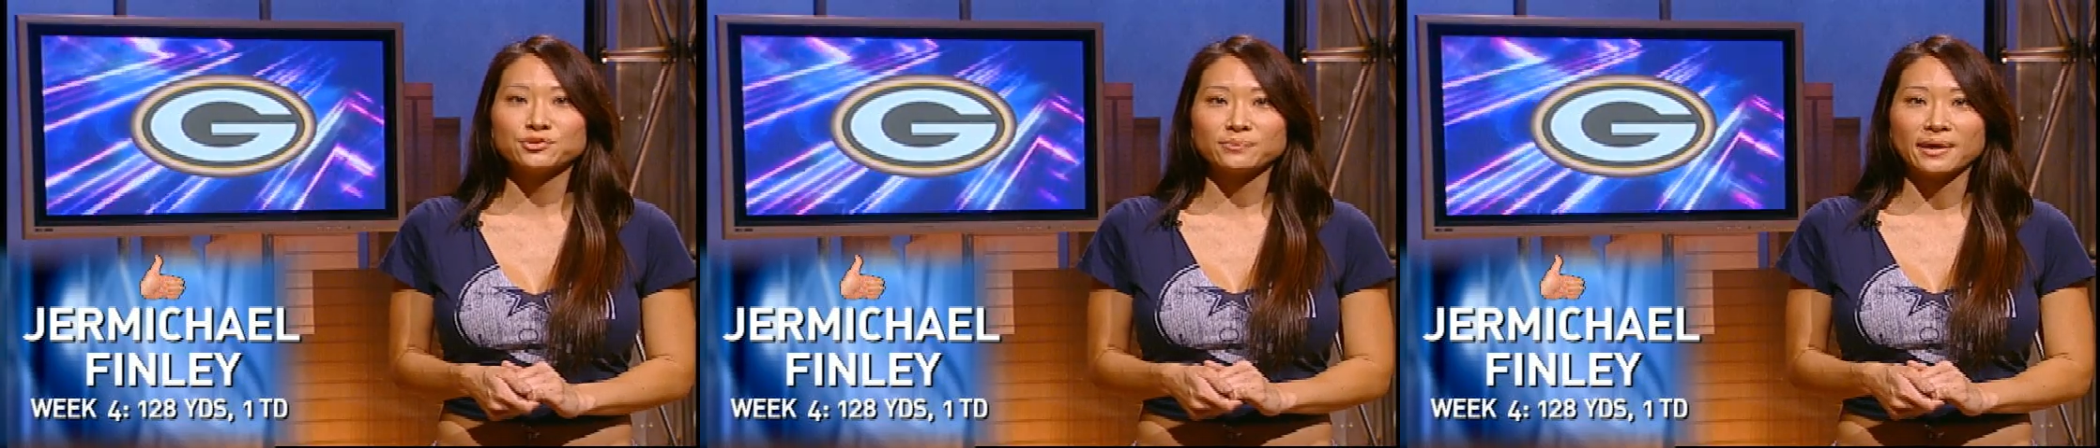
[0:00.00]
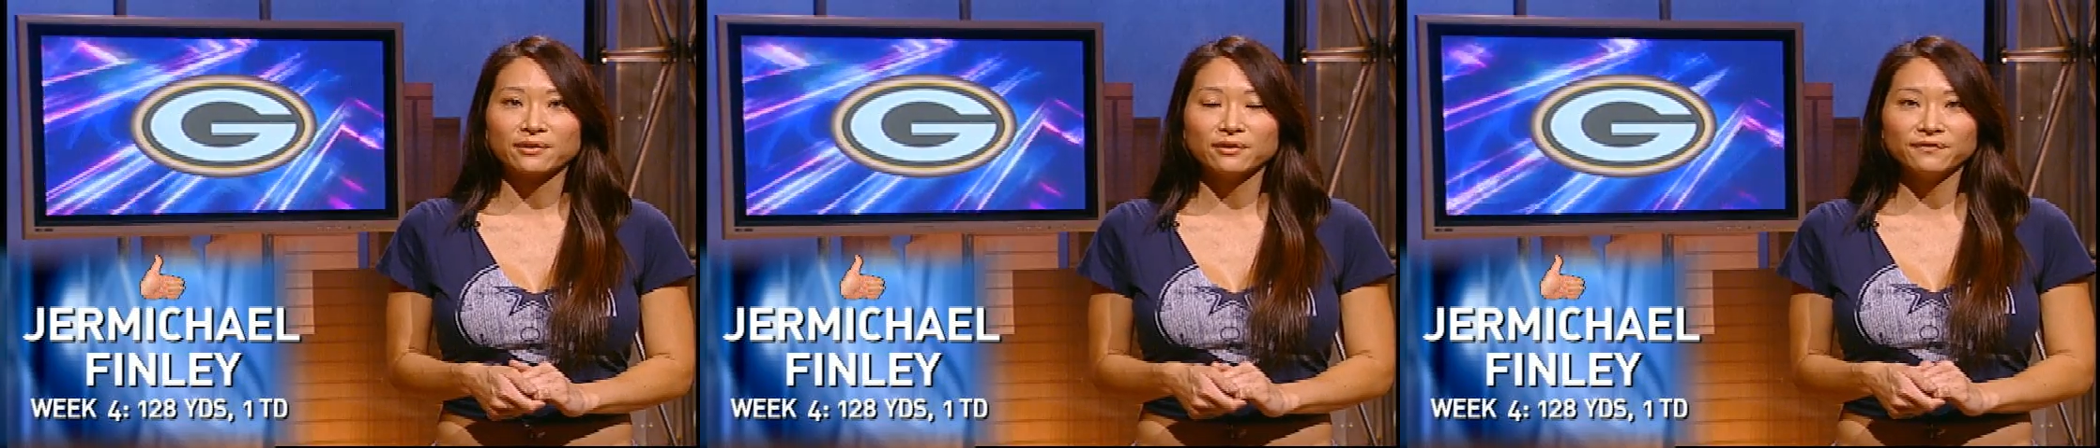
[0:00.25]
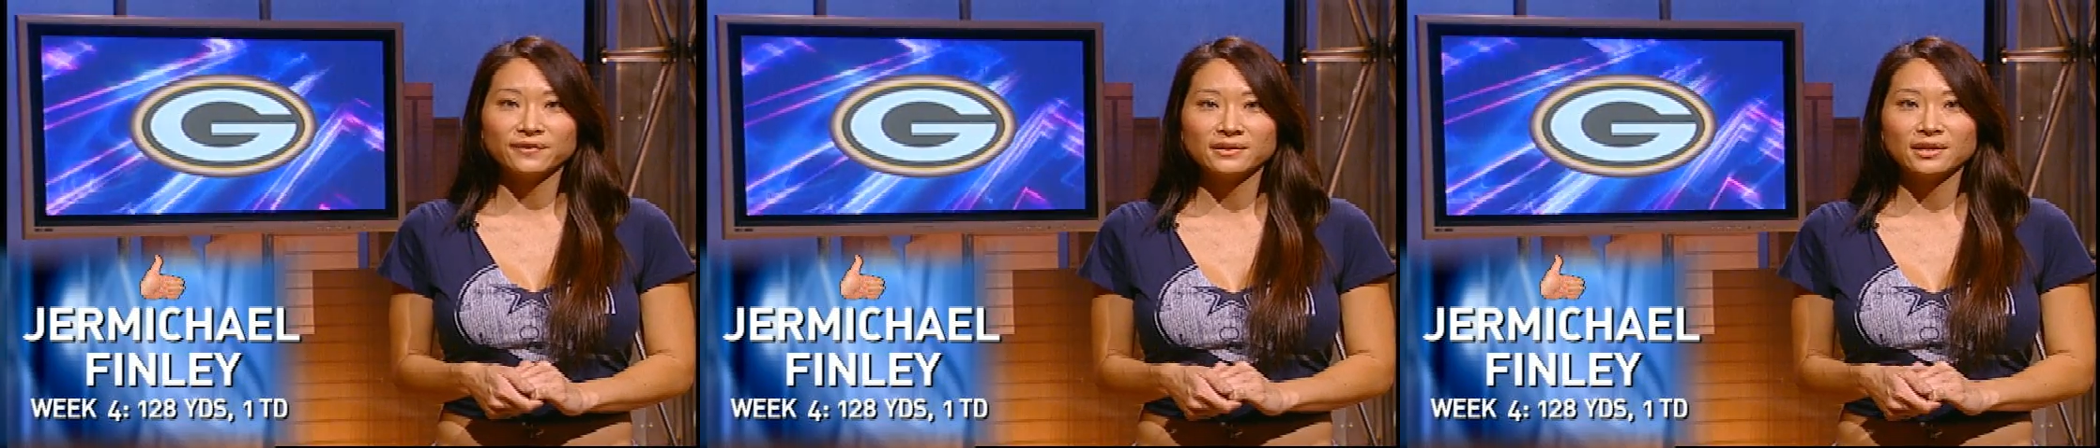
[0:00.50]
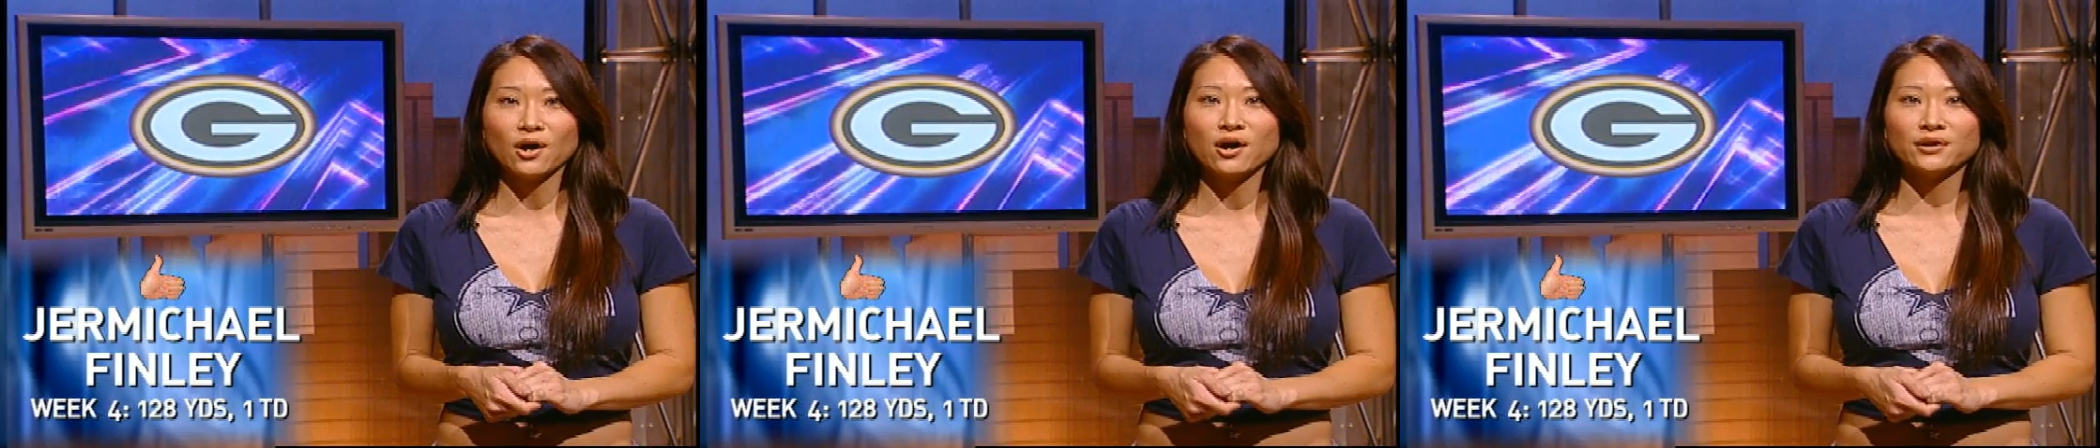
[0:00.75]
Jermichael
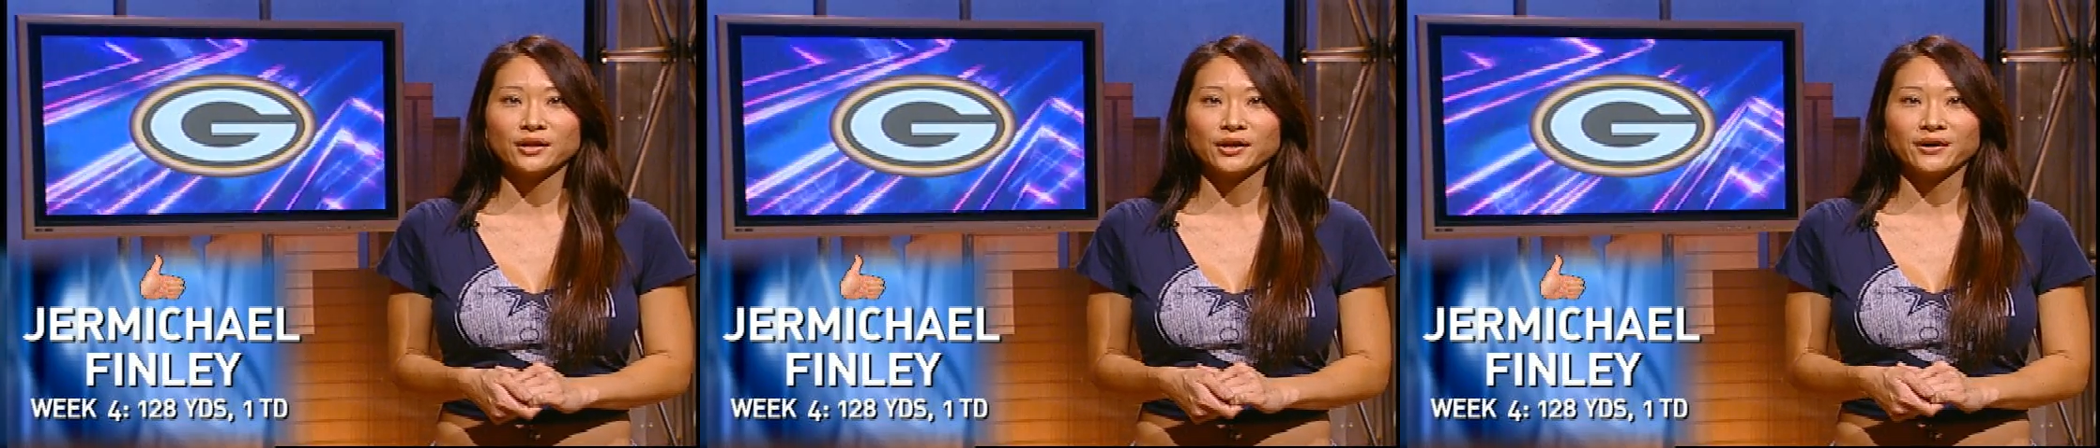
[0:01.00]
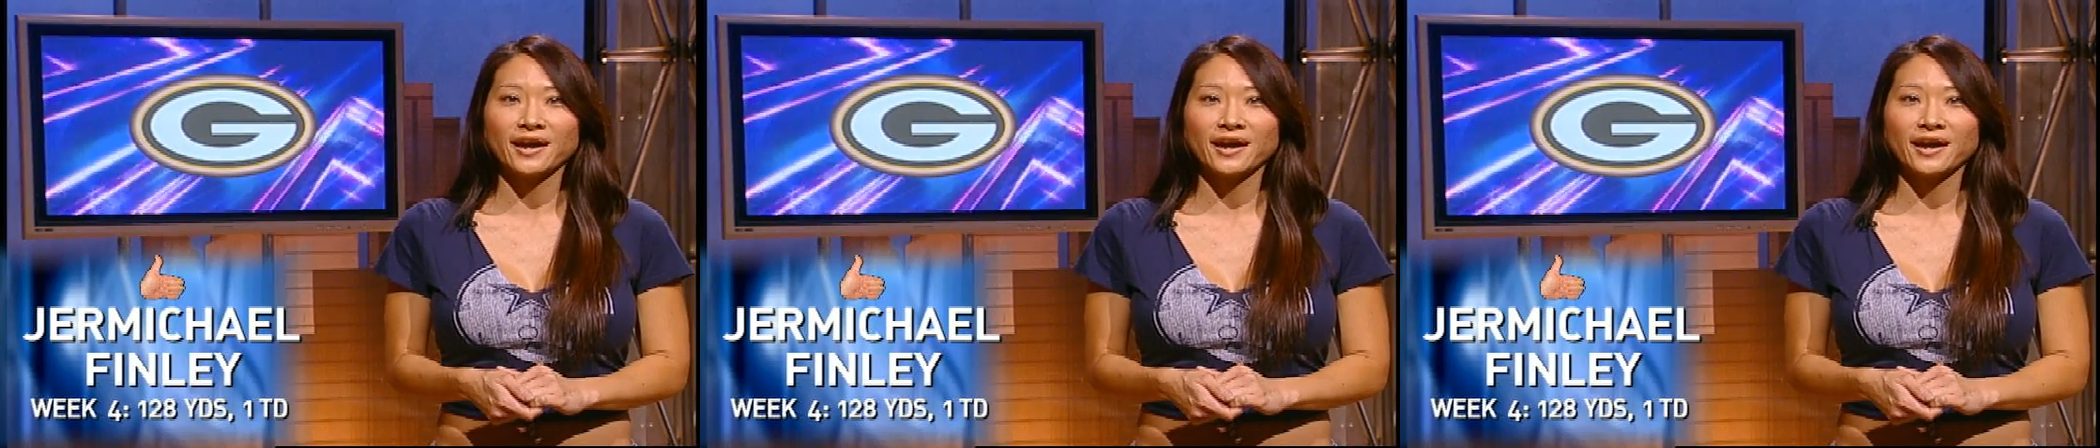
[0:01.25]
Finley all year,